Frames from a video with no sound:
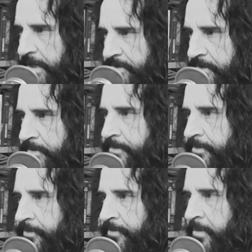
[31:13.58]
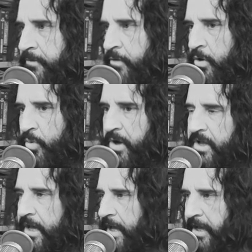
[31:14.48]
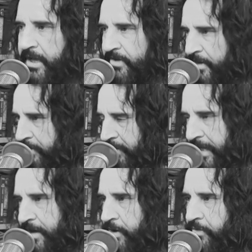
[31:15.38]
Yes. Right? The instead four oh one K of, giving instead of